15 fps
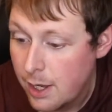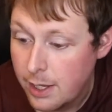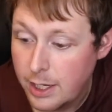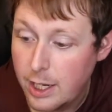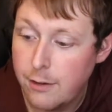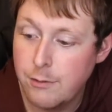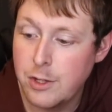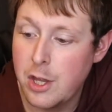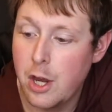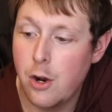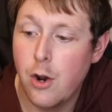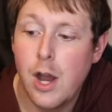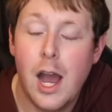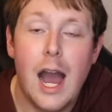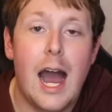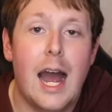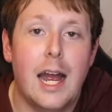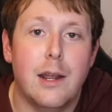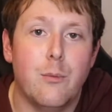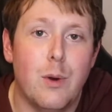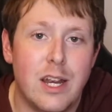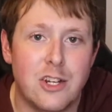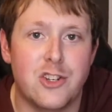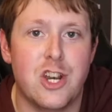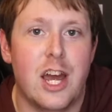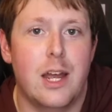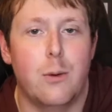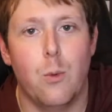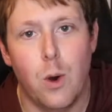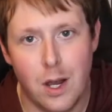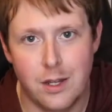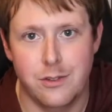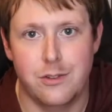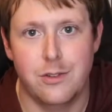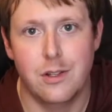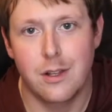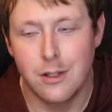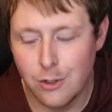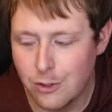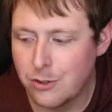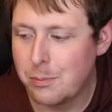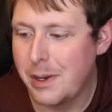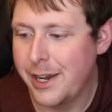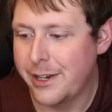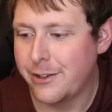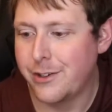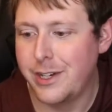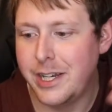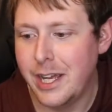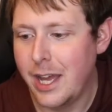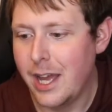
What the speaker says: Even though I wish I was. Lewis Bakery,